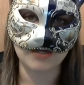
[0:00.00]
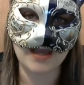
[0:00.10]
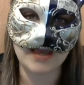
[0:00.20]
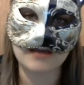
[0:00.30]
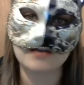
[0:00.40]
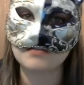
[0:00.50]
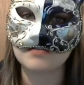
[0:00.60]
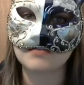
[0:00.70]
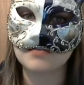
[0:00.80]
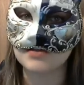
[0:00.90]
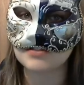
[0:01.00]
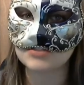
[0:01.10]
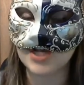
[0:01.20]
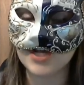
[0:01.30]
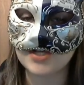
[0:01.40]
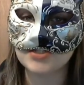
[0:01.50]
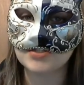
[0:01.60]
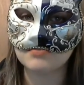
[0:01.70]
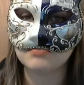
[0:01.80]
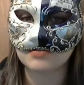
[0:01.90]
and the judge
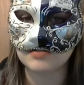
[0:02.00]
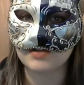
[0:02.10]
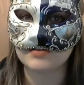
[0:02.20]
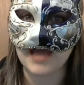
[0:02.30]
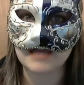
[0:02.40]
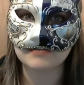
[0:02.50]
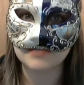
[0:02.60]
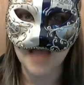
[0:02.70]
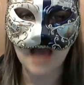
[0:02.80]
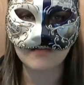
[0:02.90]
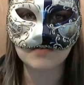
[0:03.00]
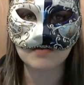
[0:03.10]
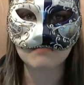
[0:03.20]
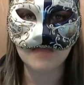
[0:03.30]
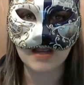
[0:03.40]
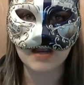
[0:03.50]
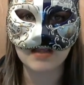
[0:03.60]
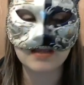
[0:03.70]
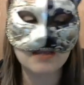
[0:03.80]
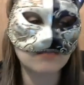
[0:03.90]
declared that to have no merit.
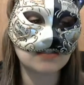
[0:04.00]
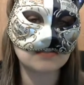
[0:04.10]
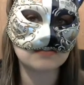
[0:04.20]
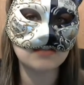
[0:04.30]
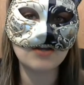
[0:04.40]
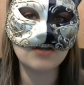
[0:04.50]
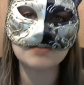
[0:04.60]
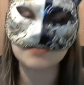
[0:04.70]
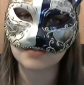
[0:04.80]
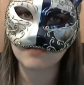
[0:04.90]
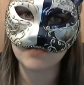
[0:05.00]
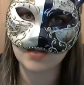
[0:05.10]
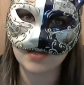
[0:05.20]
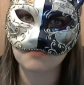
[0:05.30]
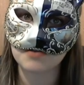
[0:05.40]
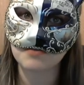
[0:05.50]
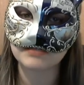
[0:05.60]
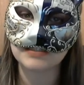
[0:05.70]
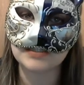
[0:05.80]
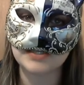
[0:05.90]
He even declared the certificate of
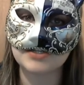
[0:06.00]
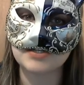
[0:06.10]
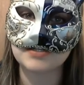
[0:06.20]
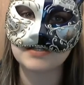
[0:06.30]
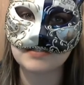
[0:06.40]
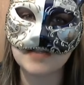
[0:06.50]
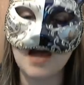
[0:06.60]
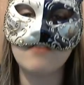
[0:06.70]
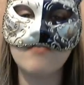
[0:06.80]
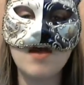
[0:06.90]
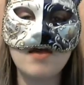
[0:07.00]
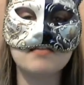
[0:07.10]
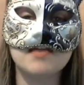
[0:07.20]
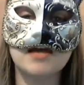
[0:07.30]
rehabilitation itself that is